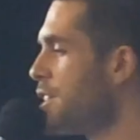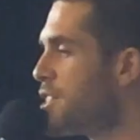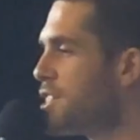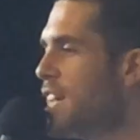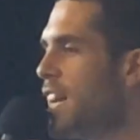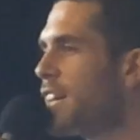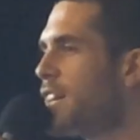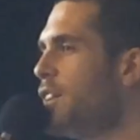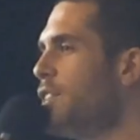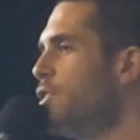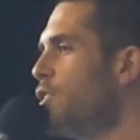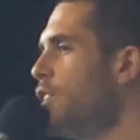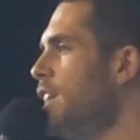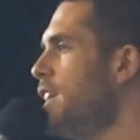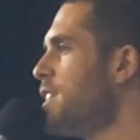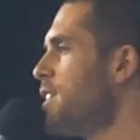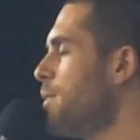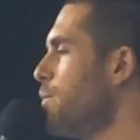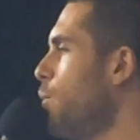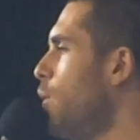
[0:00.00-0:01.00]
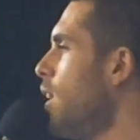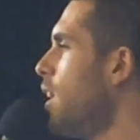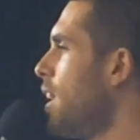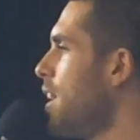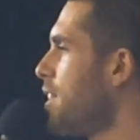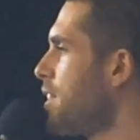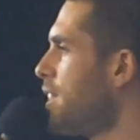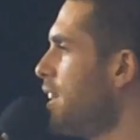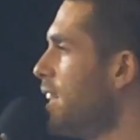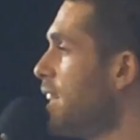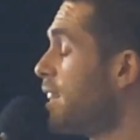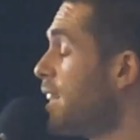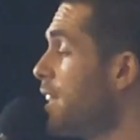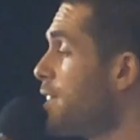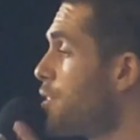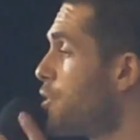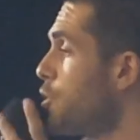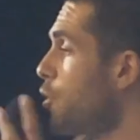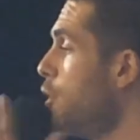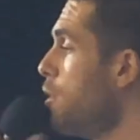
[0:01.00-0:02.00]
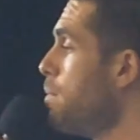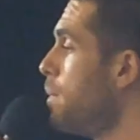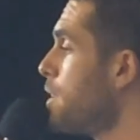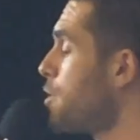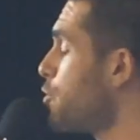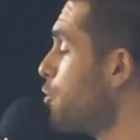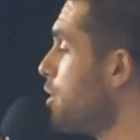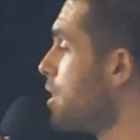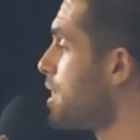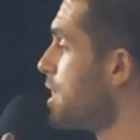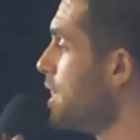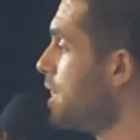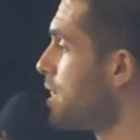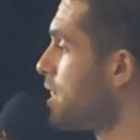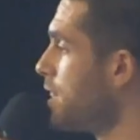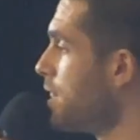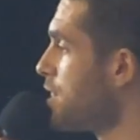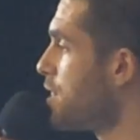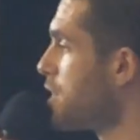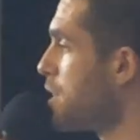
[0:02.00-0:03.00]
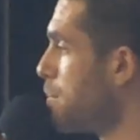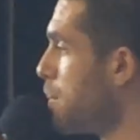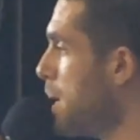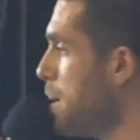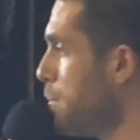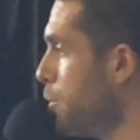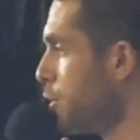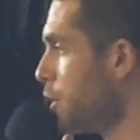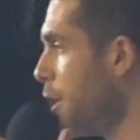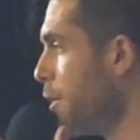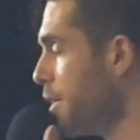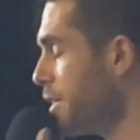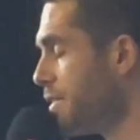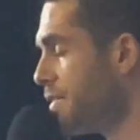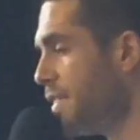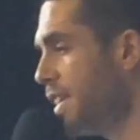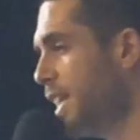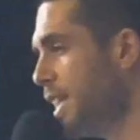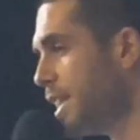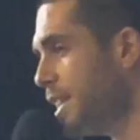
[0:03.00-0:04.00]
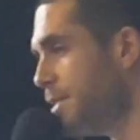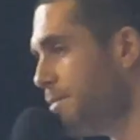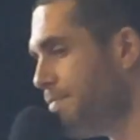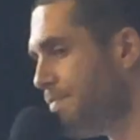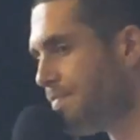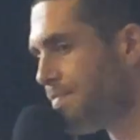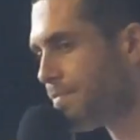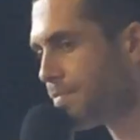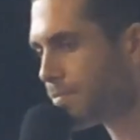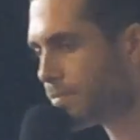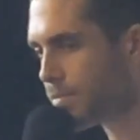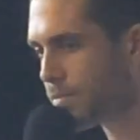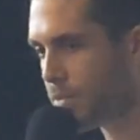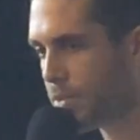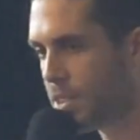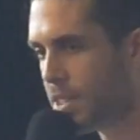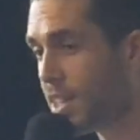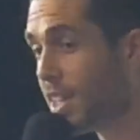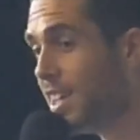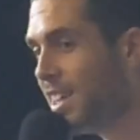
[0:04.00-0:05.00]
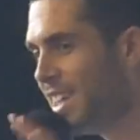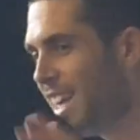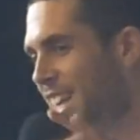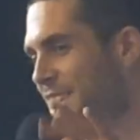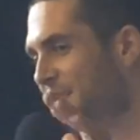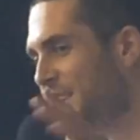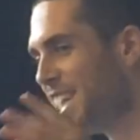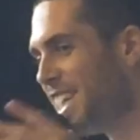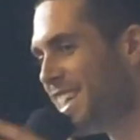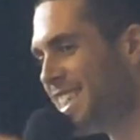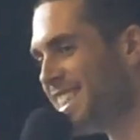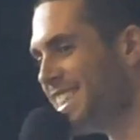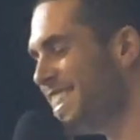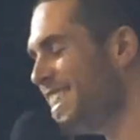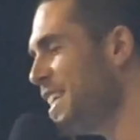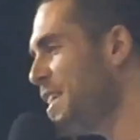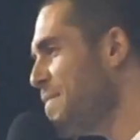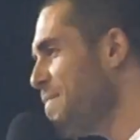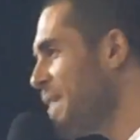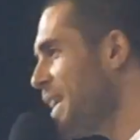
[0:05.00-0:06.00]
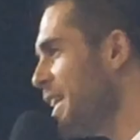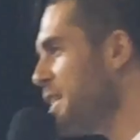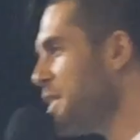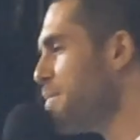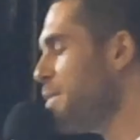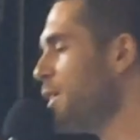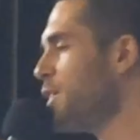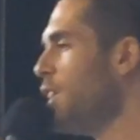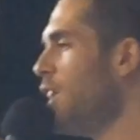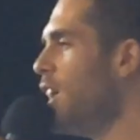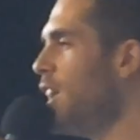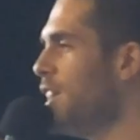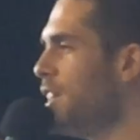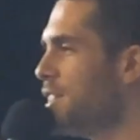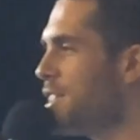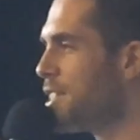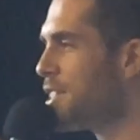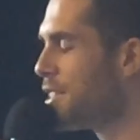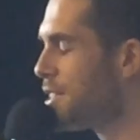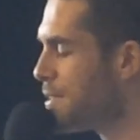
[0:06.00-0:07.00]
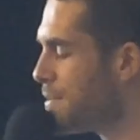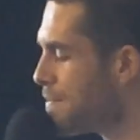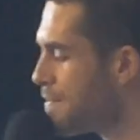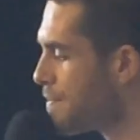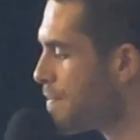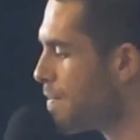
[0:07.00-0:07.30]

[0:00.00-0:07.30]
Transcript: The second reason why I think there's so much resistance to people going vegan, is because